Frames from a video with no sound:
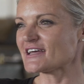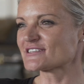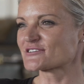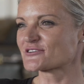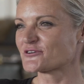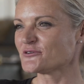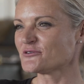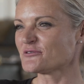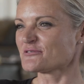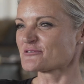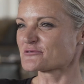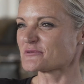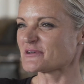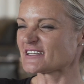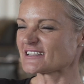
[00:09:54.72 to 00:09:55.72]
As girls,
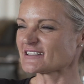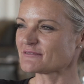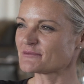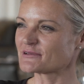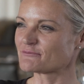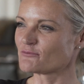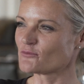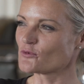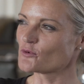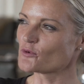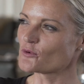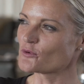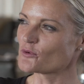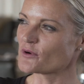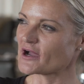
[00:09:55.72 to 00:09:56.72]
we're a little bit
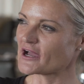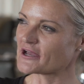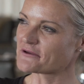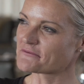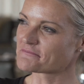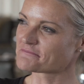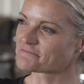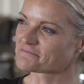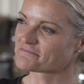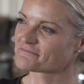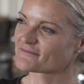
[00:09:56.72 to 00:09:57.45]
more um,